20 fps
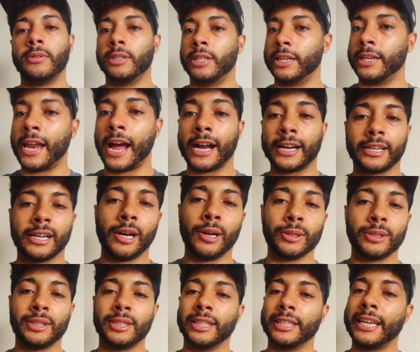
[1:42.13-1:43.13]
the
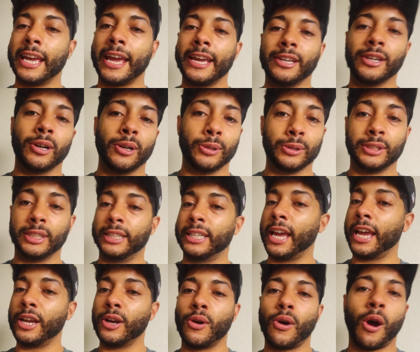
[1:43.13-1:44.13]
knockouts, the KOs, the
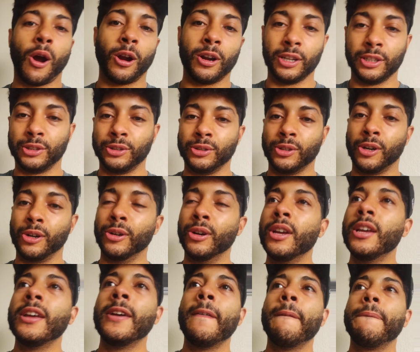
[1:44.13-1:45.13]
KO artists, you know.
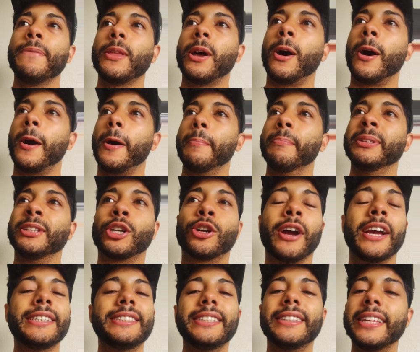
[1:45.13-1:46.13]
But the
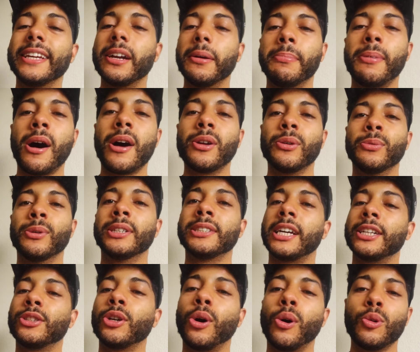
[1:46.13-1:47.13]
crazy thing about it was,
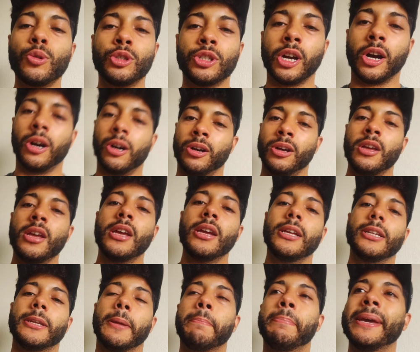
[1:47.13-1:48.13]
I told y'all,
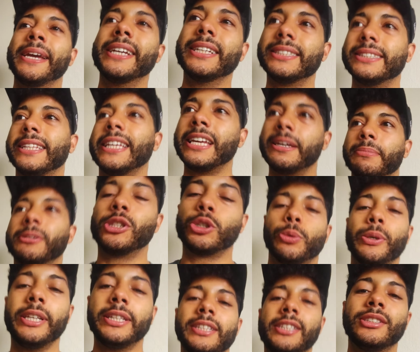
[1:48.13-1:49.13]
the biggest thing
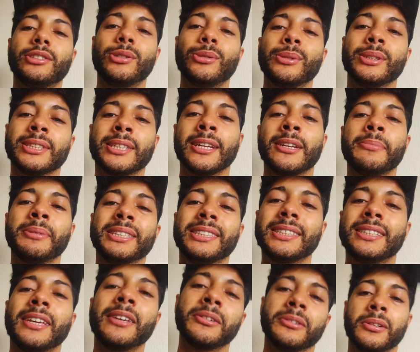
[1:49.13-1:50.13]
between these two is going to be
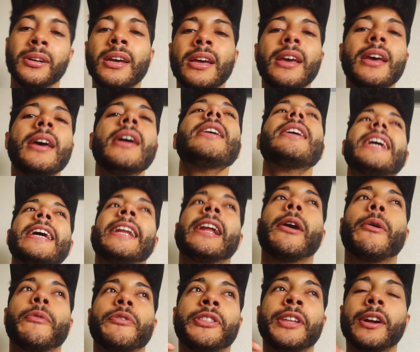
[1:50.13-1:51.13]
skill. And
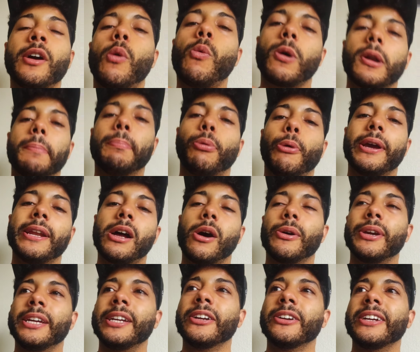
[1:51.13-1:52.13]
the thing I want to point
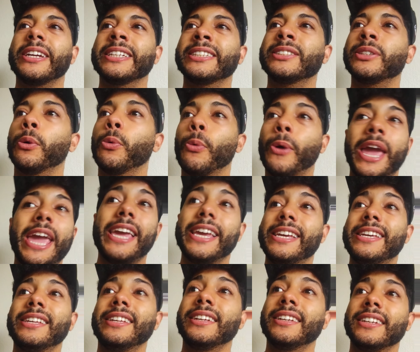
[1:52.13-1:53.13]
out here is the
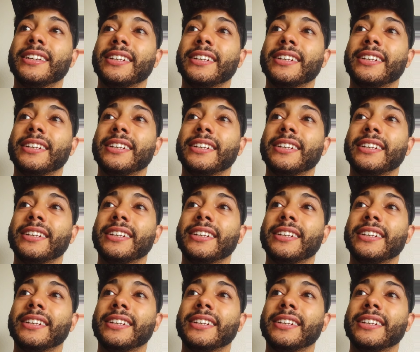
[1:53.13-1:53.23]
way